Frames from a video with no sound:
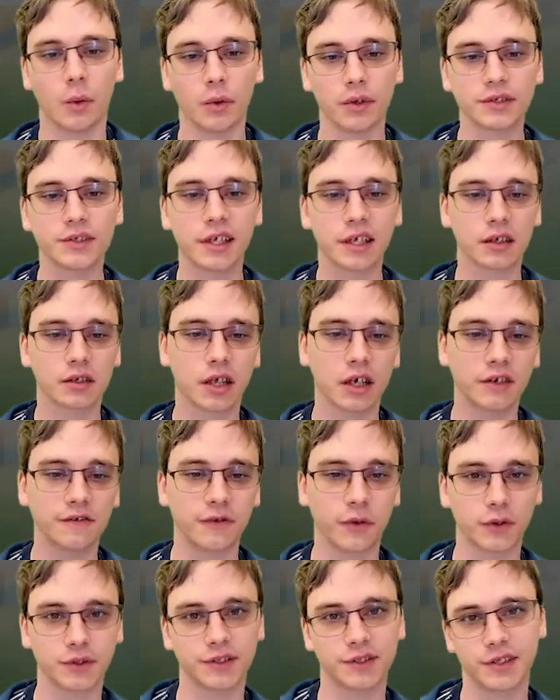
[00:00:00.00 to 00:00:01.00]
we're seeing a lot of
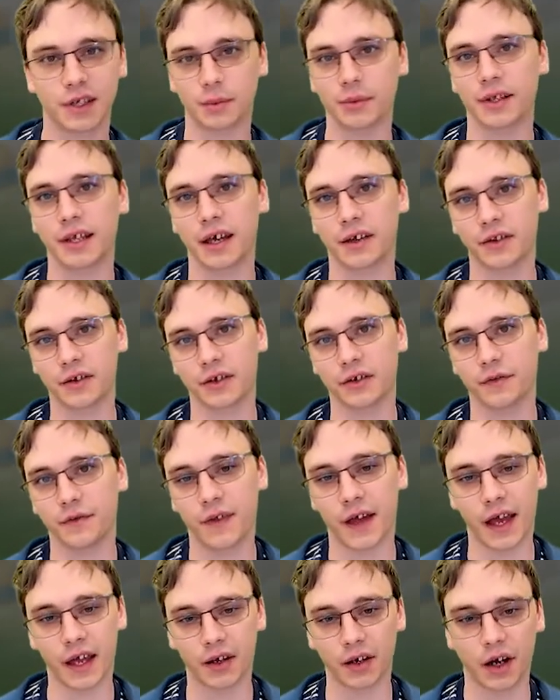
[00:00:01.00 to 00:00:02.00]
forces come together
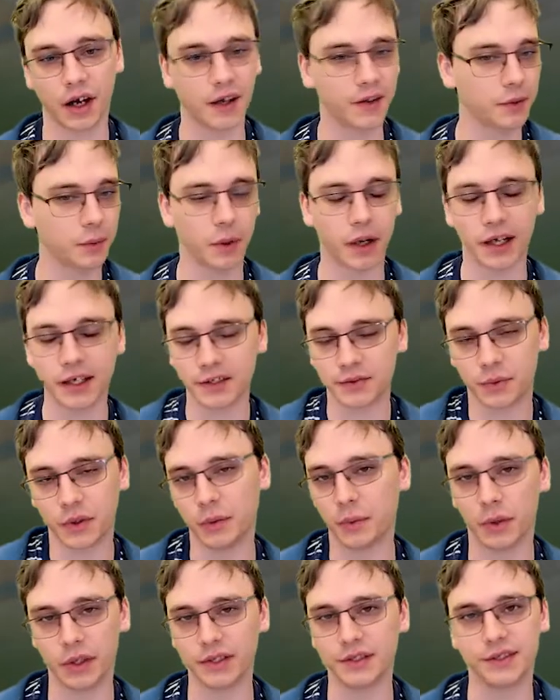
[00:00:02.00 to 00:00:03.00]
that otherwise we
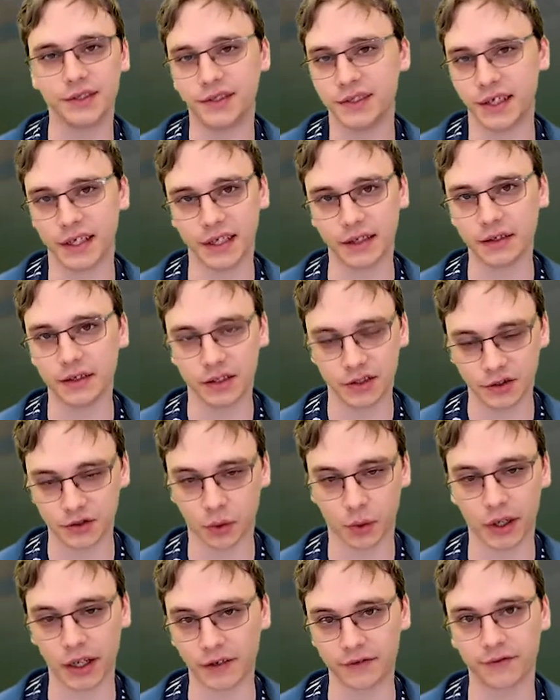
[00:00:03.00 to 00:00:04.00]
wouldn't see
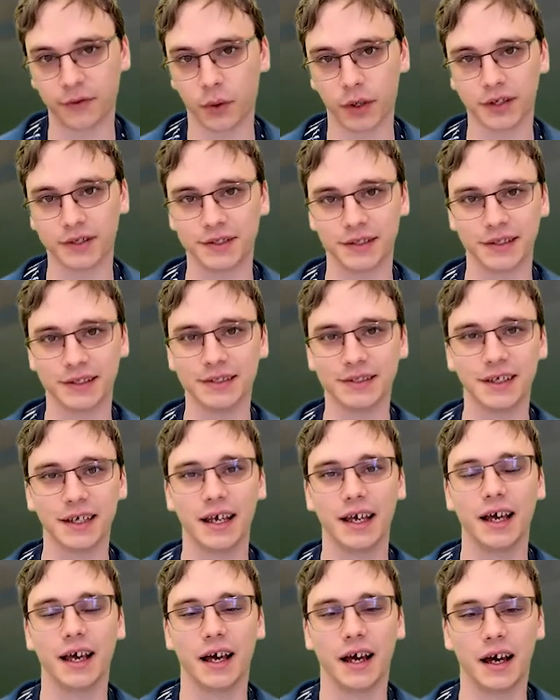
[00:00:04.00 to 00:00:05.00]
joining forces,
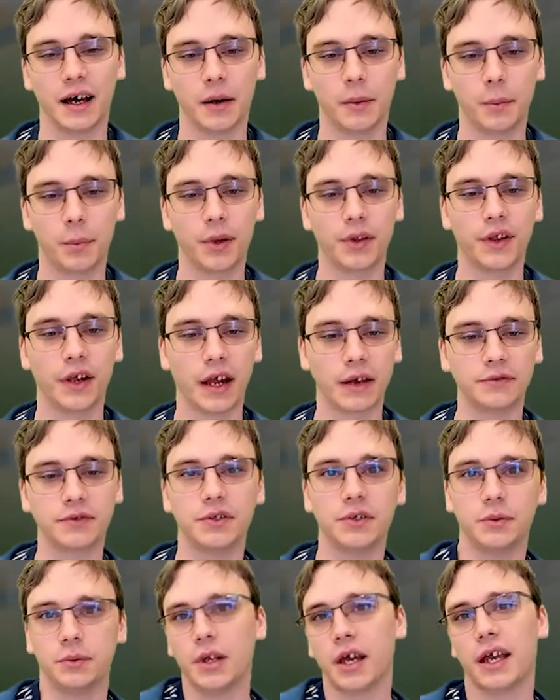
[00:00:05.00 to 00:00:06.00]
but they have to
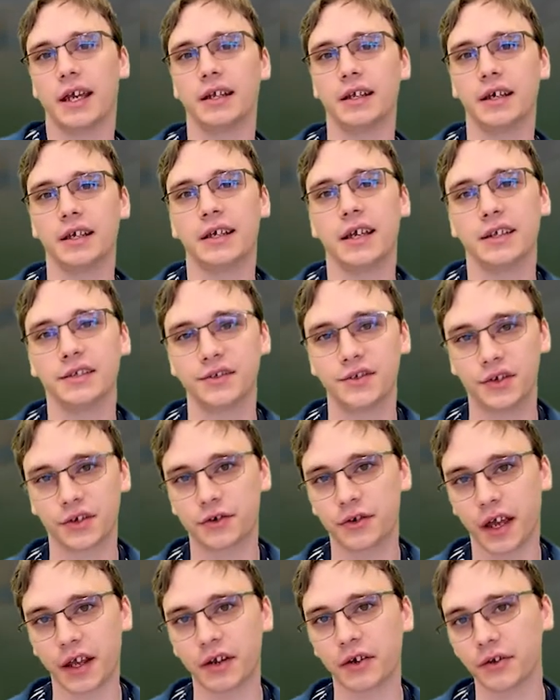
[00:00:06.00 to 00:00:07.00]
unite against the
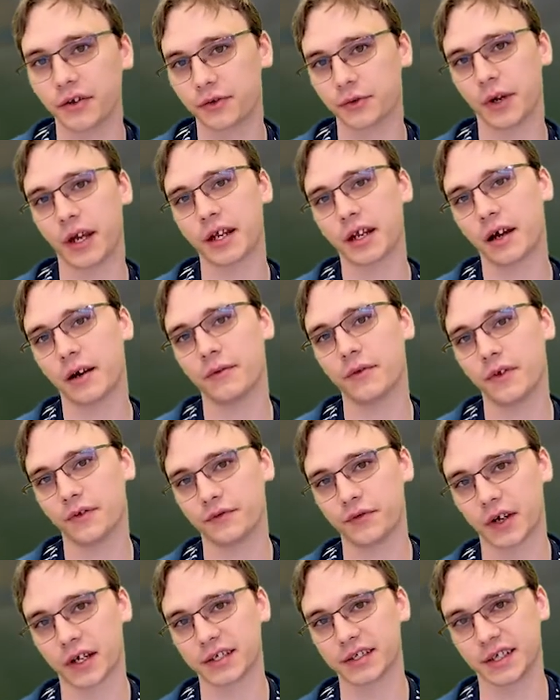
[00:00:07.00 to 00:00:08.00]
greater threat of the
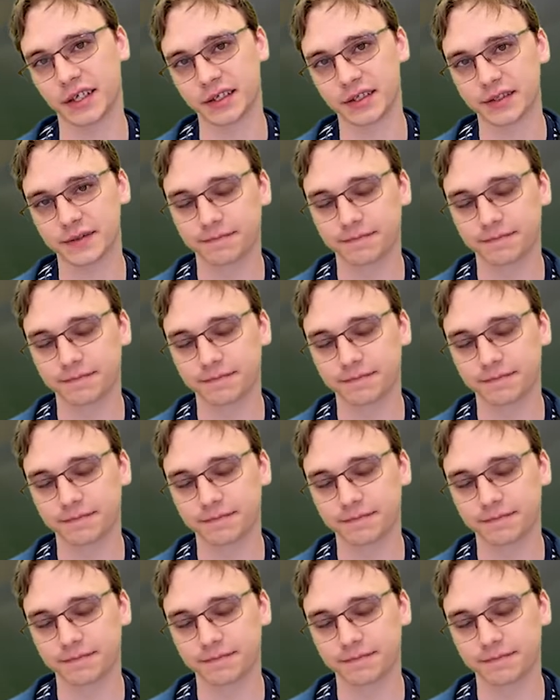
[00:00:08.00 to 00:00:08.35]
Phyrexian.